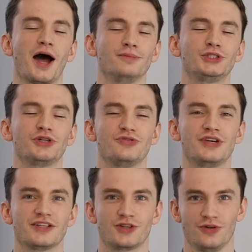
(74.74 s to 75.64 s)
I'm sure you
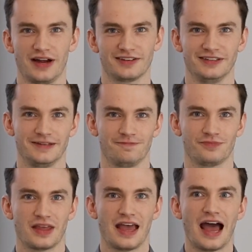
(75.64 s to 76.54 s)
guessed correctly.
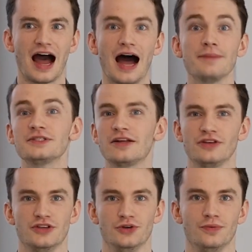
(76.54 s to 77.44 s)
I'm
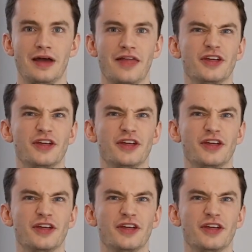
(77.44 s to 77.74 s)
telling you